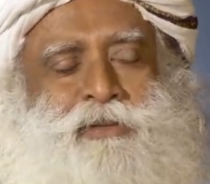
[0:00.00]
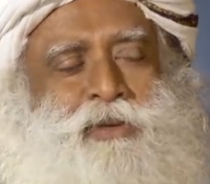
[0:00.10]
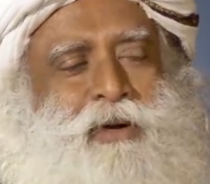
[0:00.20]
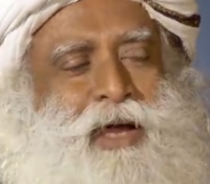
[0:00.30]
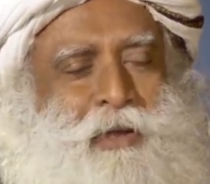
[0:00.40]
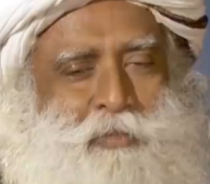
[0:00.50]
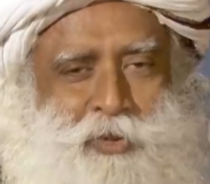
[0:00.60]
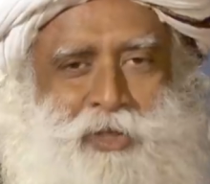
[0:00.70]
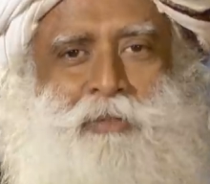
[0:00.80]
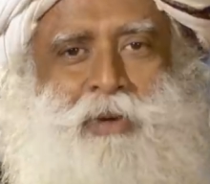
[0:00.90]
So I
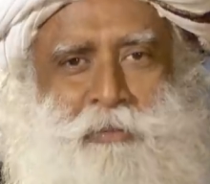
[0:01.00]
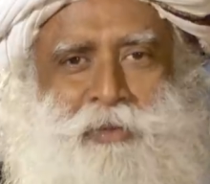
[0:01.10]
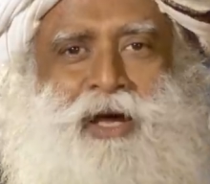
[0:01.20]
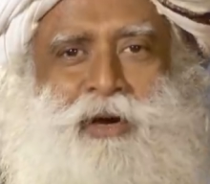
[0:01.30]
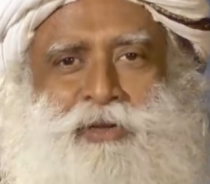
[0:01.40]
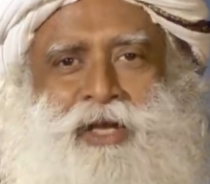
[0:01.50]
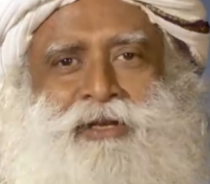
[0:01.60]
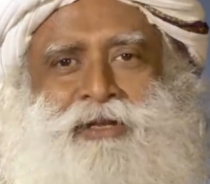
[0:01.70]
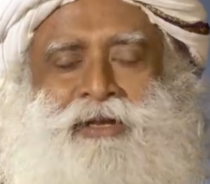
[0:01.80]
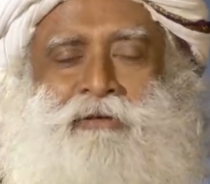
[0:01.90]
put them up now
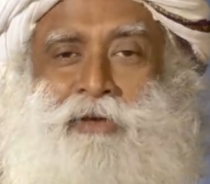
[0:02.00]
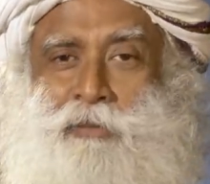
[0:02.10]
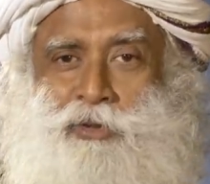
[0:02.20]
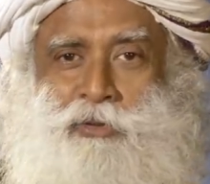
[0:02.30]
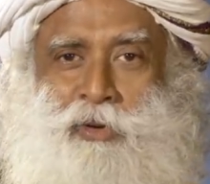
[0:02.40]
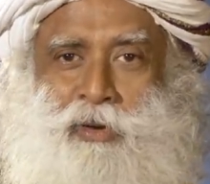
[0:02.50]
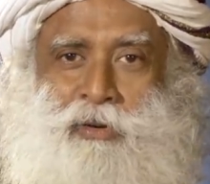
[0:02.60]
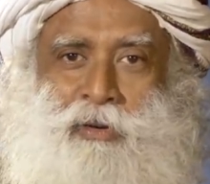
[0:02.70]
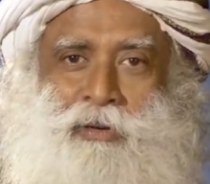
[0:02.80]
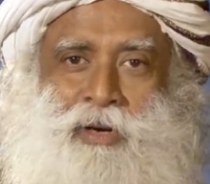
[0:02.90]
that from
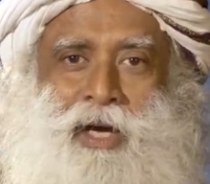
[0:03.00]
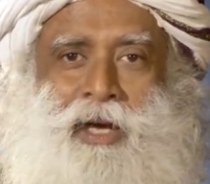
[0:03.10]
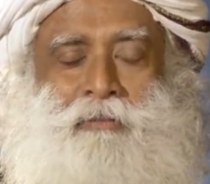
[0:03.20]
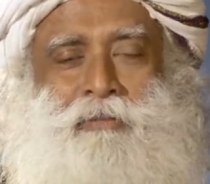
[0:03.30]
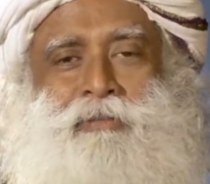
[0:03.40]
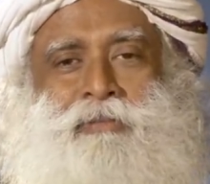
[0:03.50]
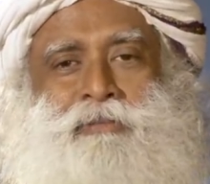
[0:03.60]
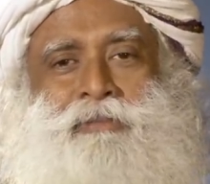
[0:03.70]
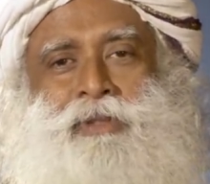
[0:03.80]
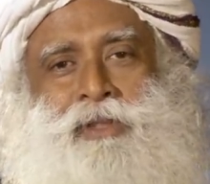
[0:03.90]
tomorrow,
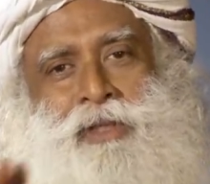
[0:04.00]
I'm…